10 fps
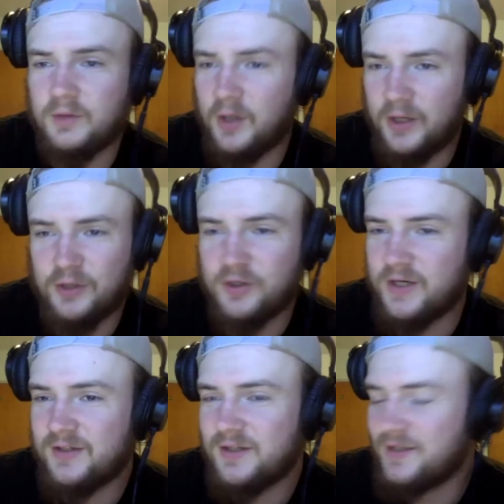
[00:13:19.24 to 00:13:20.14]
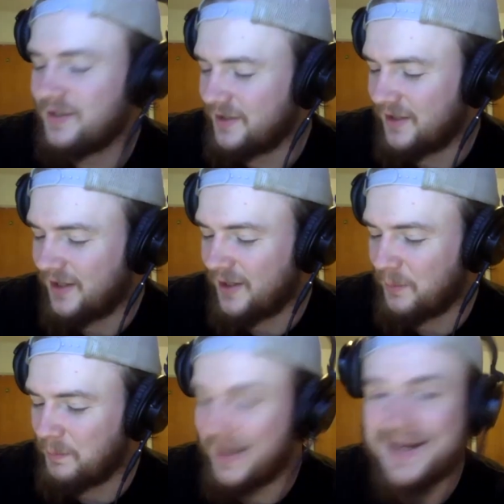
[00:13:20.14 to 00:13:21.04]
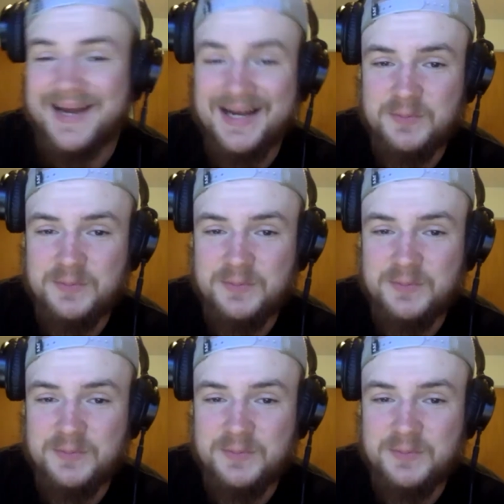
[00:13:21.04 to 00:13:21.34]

I agree. My next